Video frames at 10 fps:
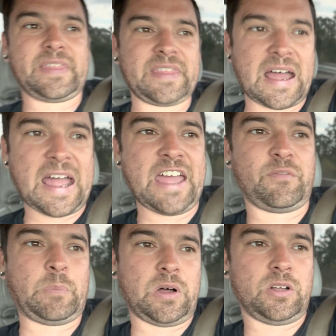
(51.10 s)
I
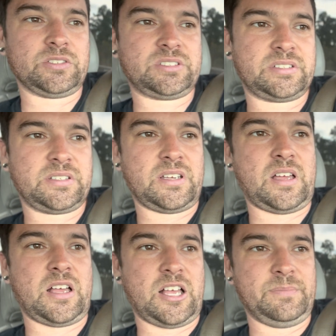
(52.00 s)
have bought
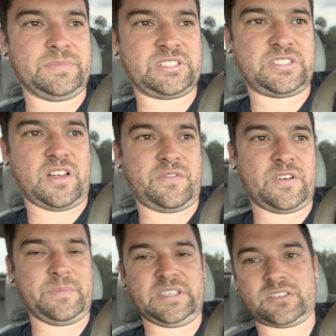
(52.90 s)
stuff
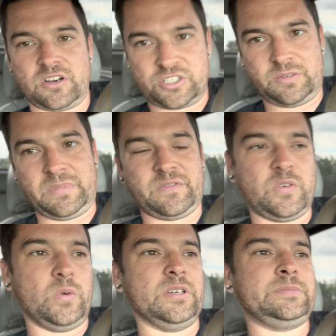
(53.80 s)
from this auction
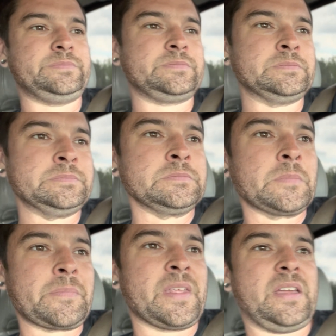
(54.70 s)
before.
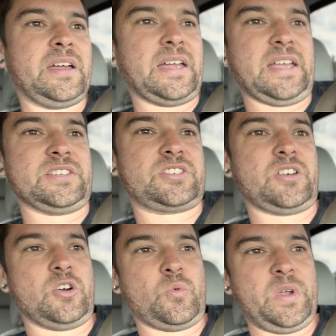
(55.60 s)
And
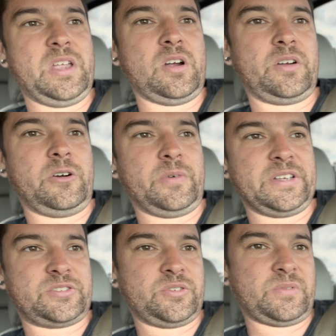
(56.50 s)
so we are
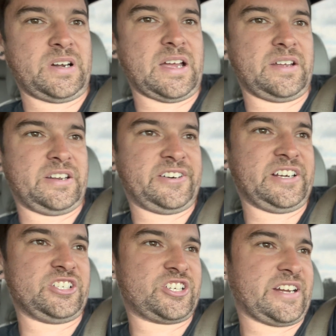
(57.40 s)
going to run out here
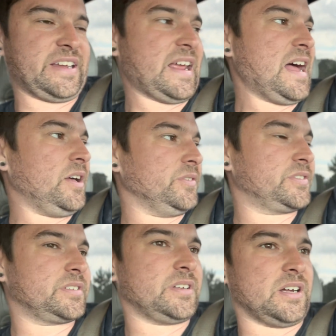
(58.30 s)
and check it out.
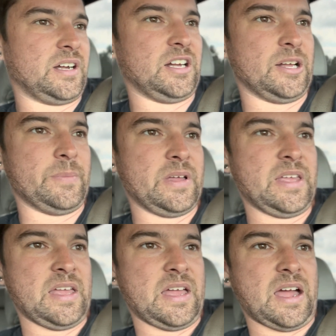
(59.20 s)

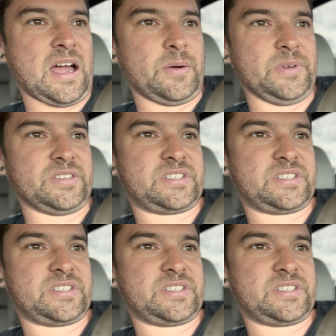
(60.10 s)
I was